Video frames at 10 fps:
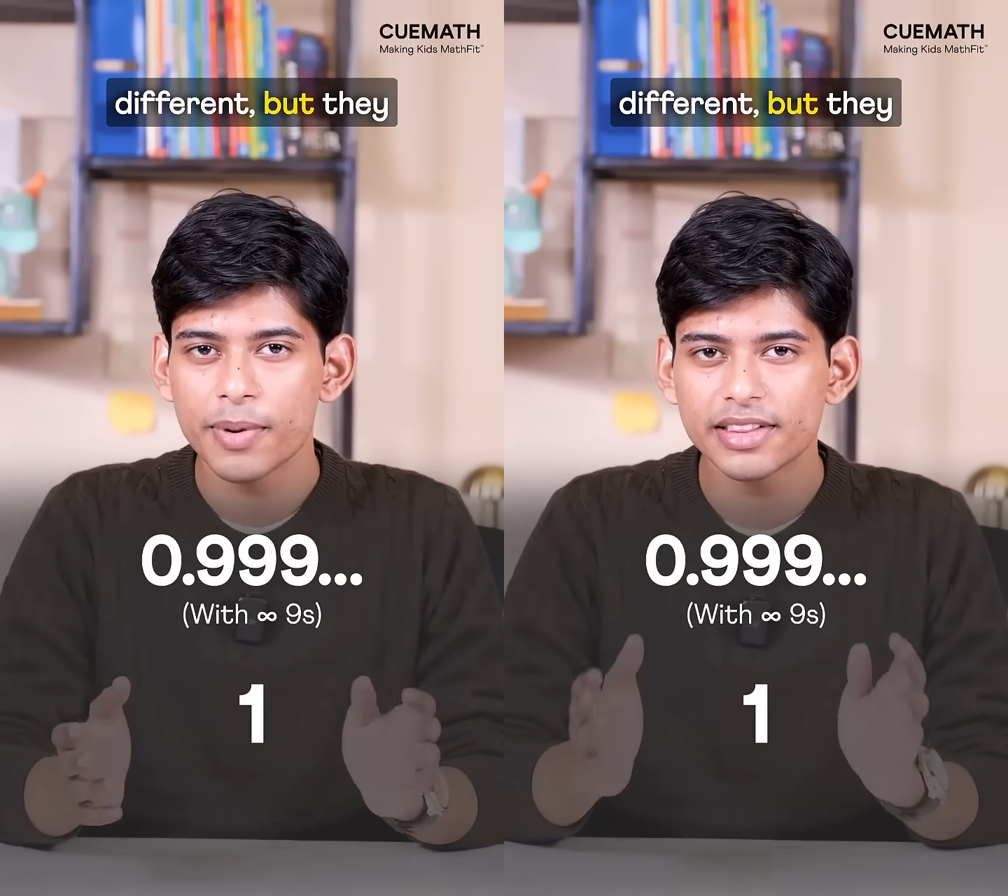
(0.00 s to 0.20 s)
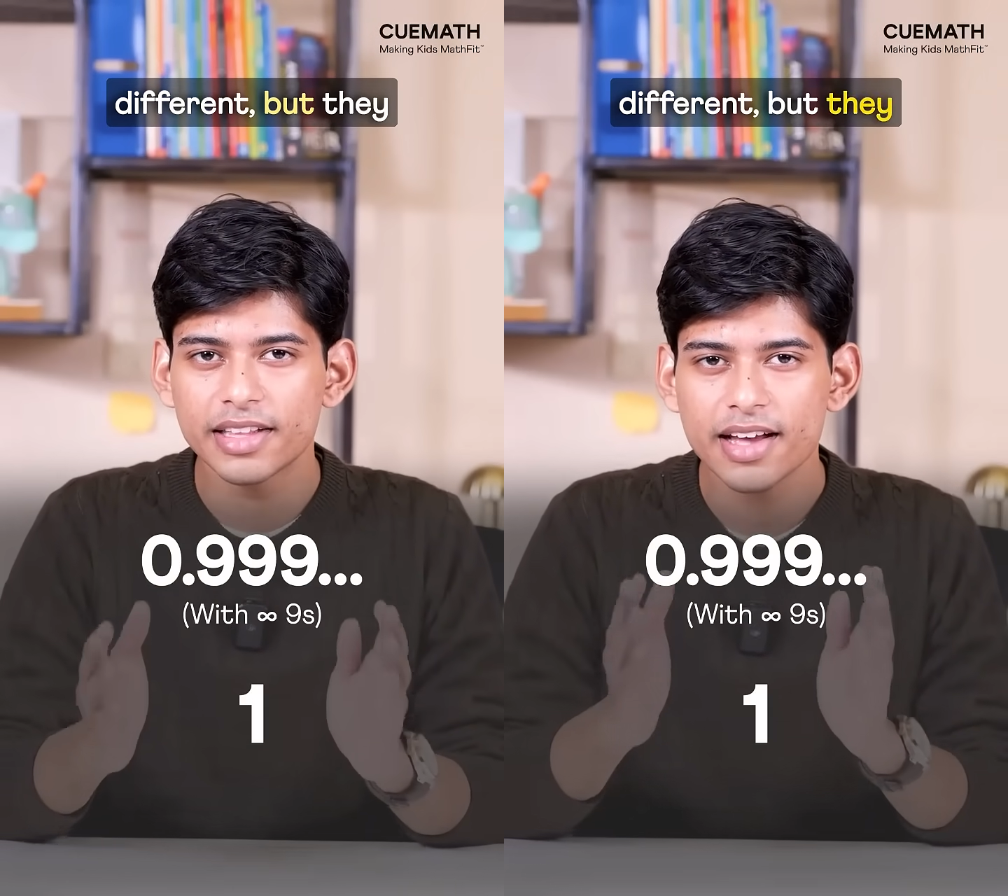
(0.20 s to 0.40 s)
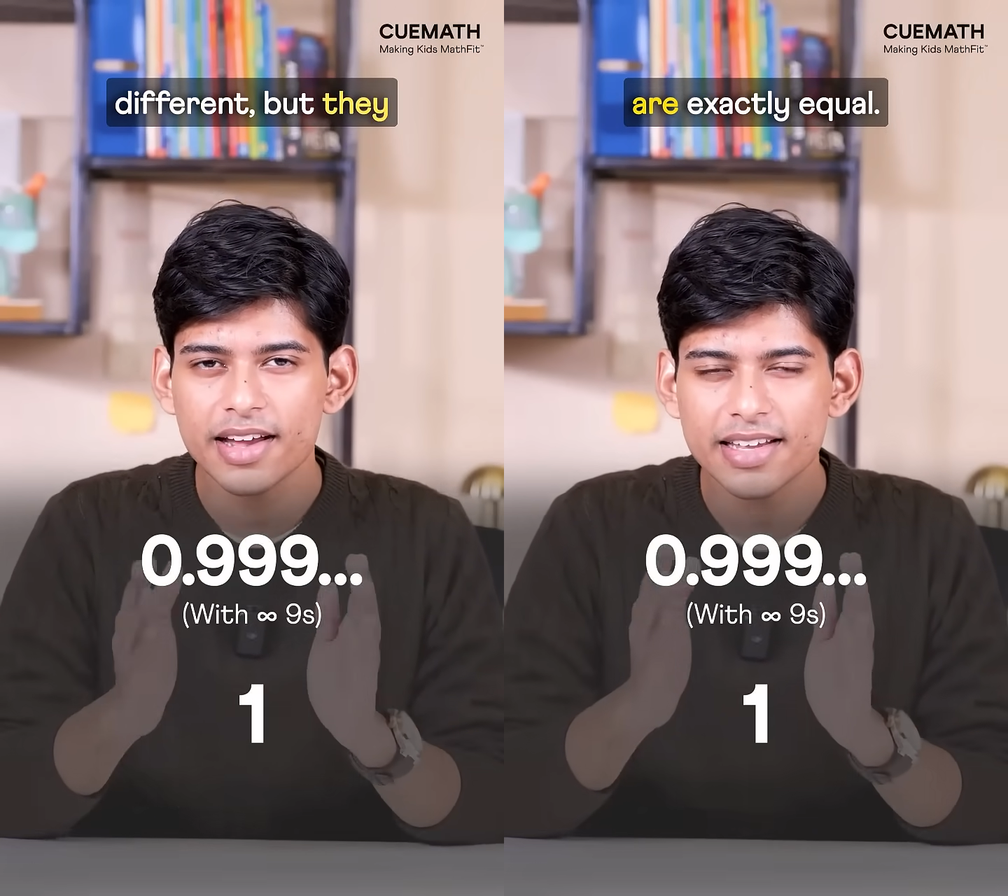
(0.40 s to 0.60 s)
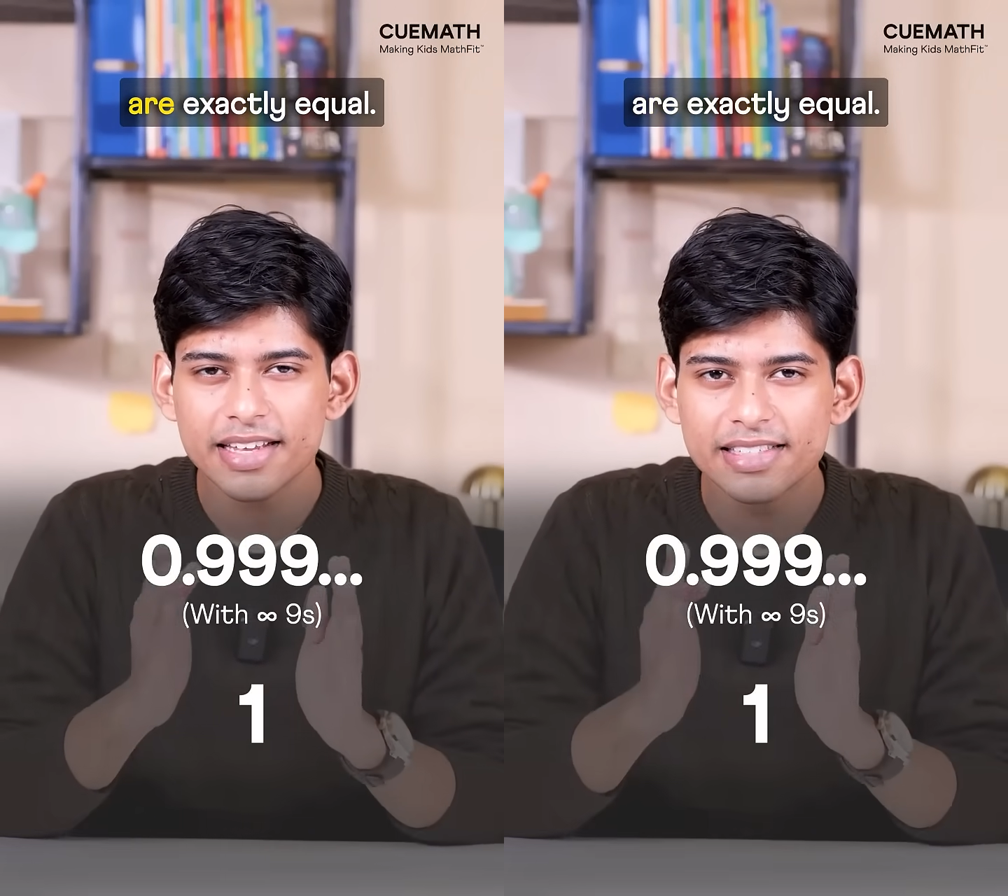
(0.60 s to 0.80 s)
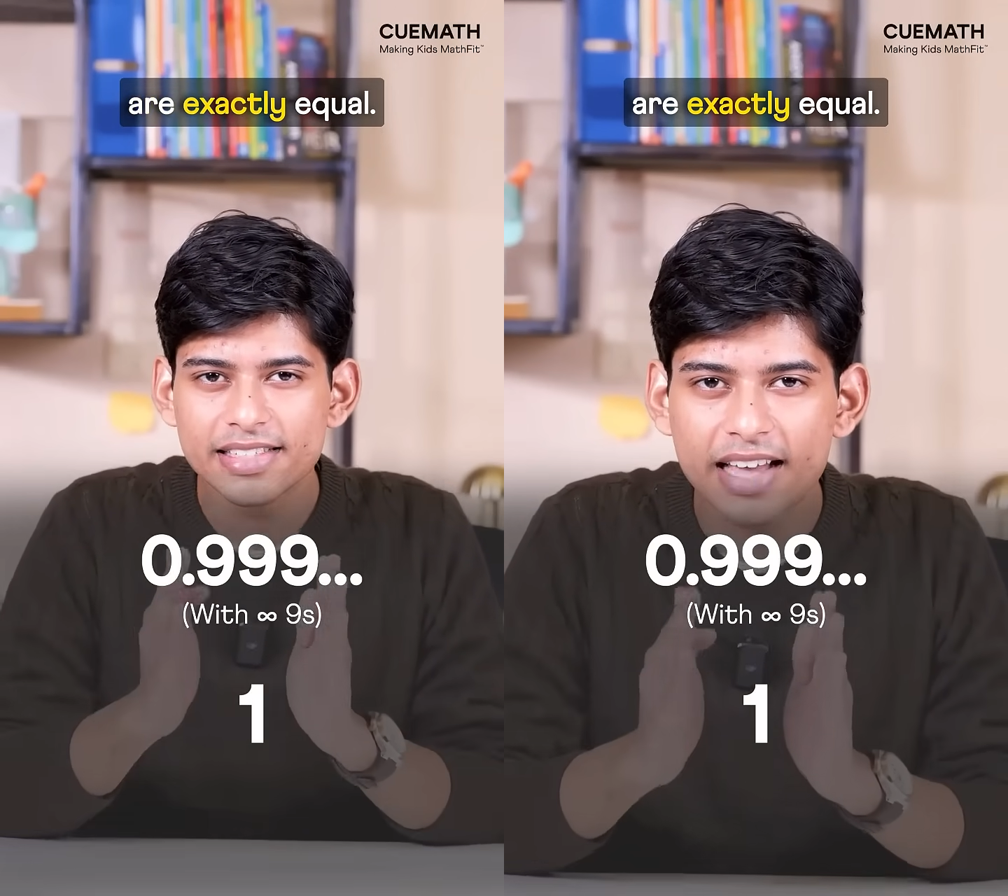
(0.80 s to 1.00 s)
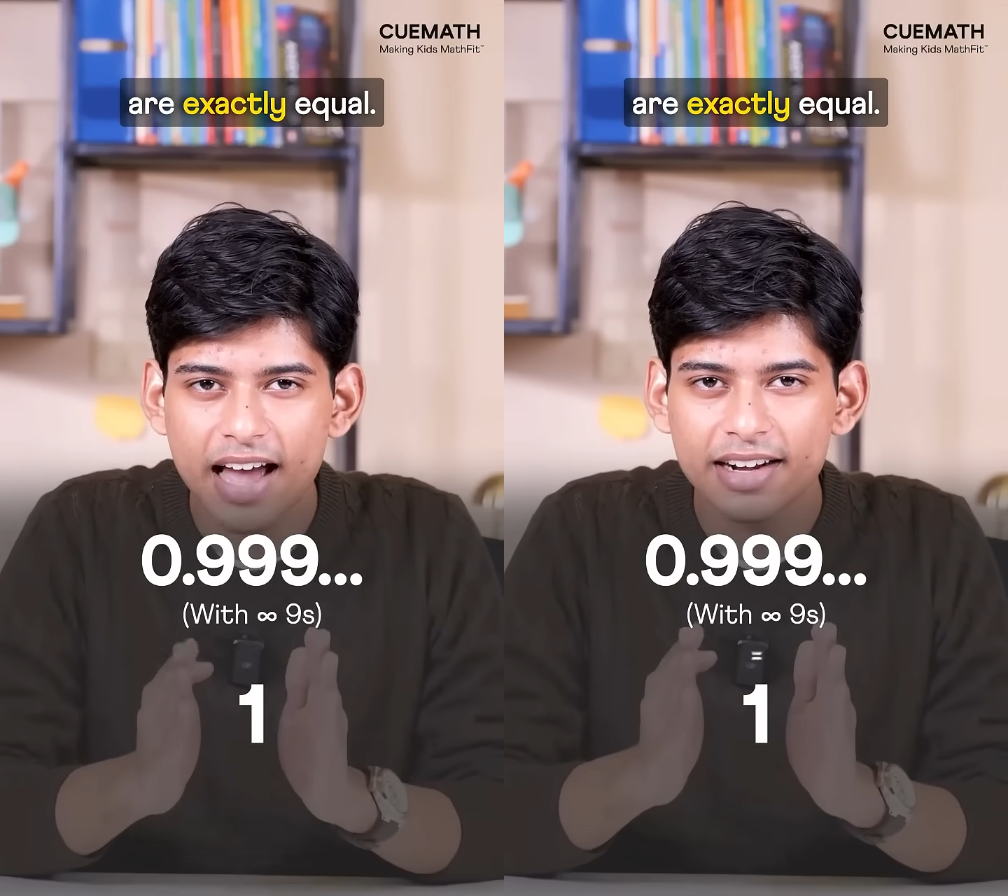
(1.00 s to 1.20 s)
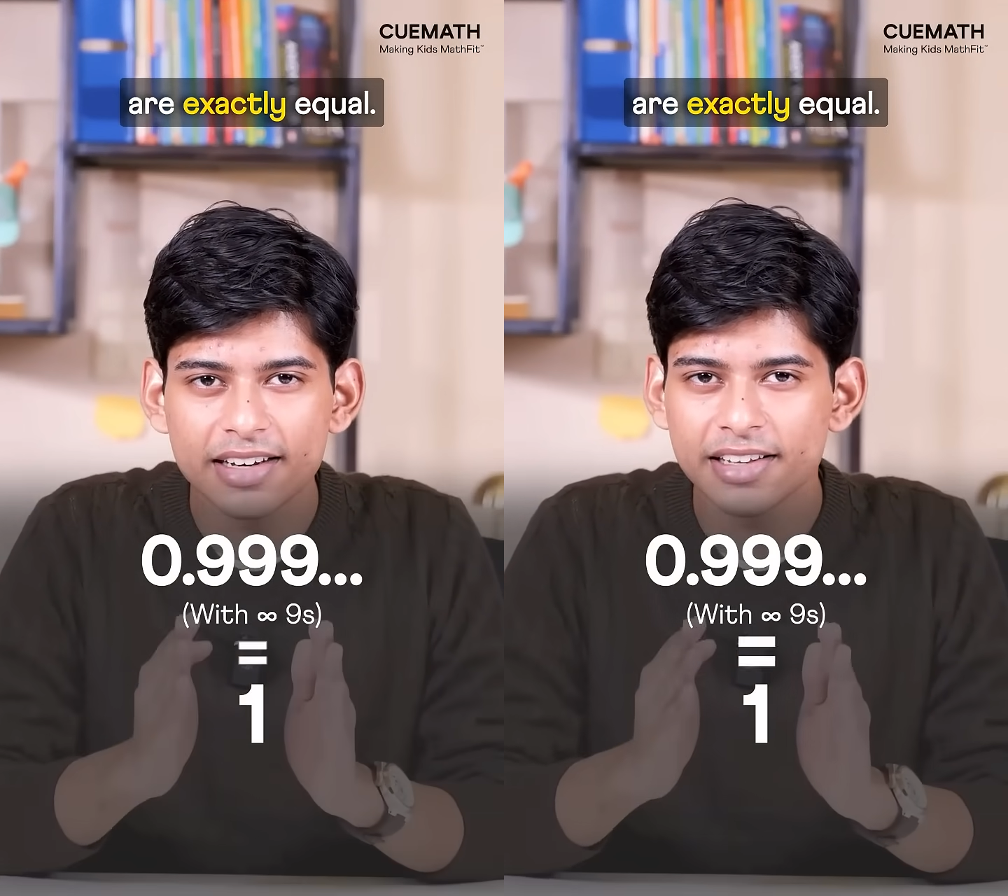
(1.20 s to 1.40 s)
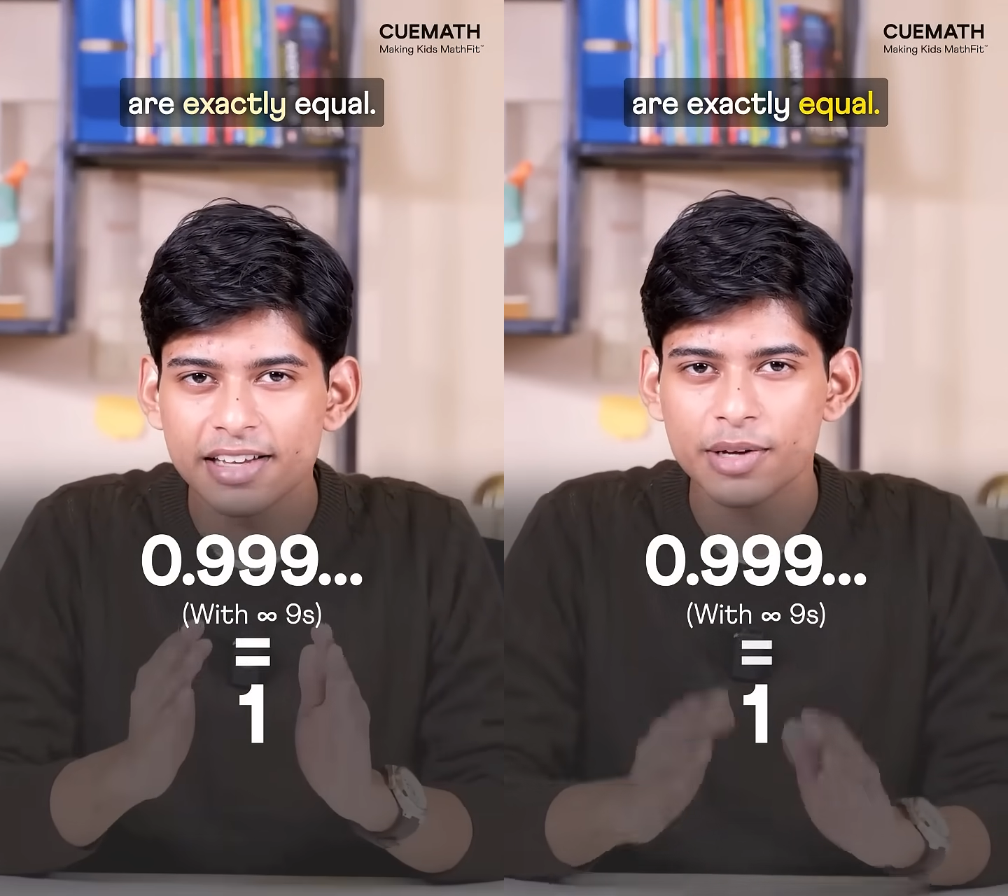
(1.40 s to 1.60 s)
but they are
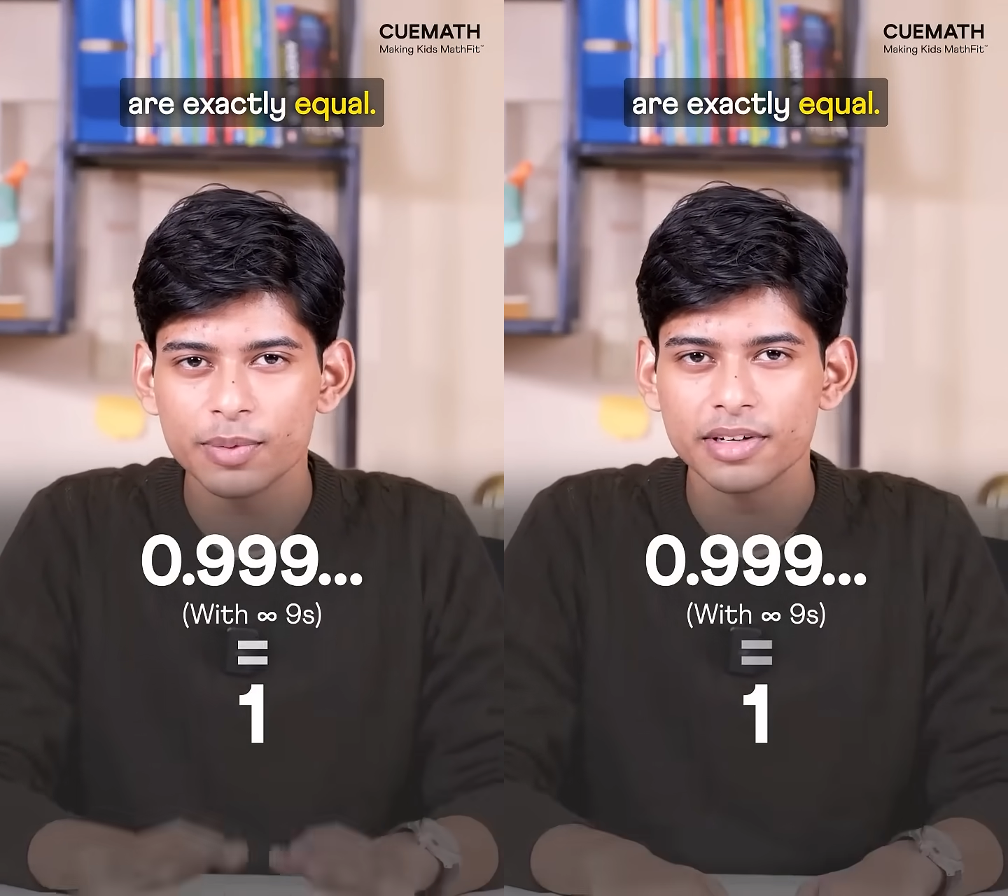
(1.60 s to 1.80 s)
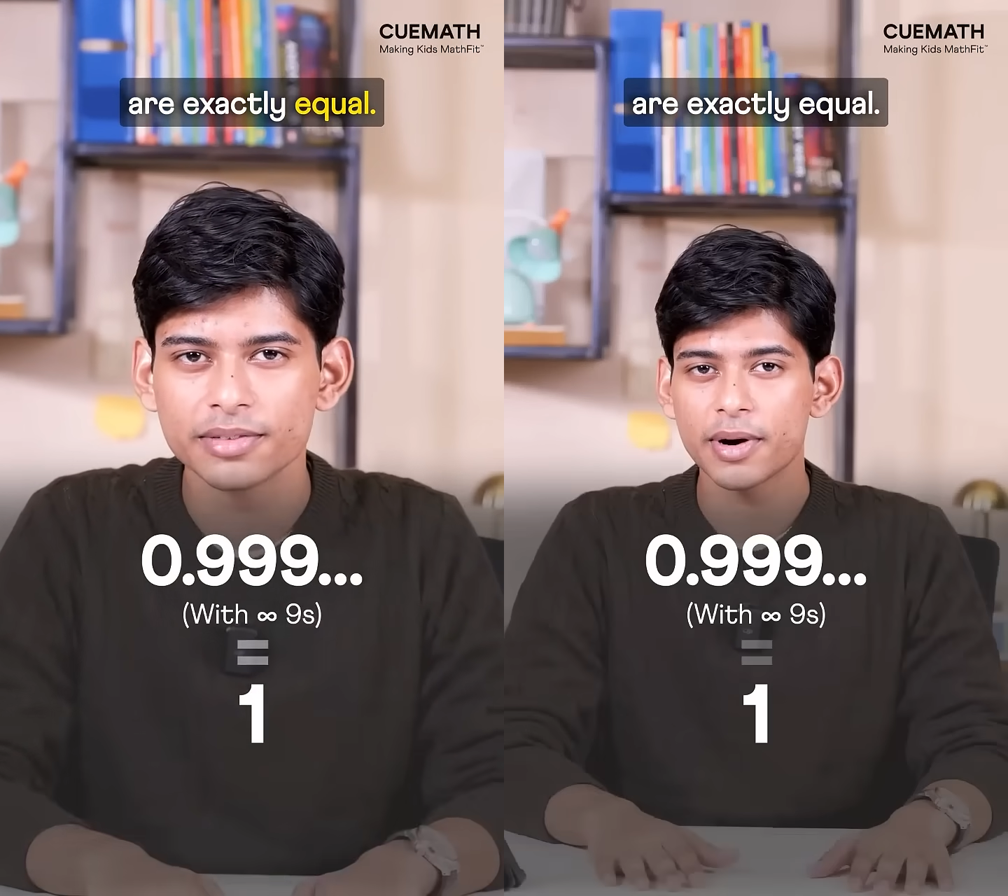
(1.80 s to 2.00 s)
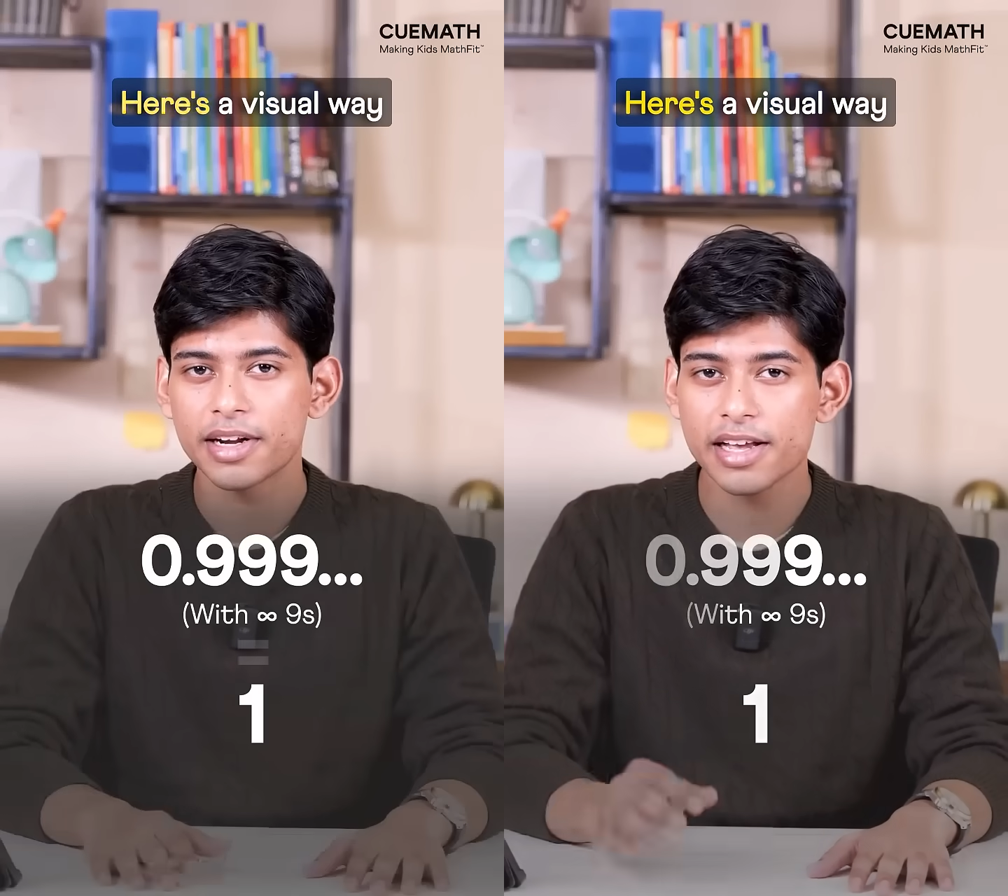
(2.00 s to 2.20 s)
exactly equal.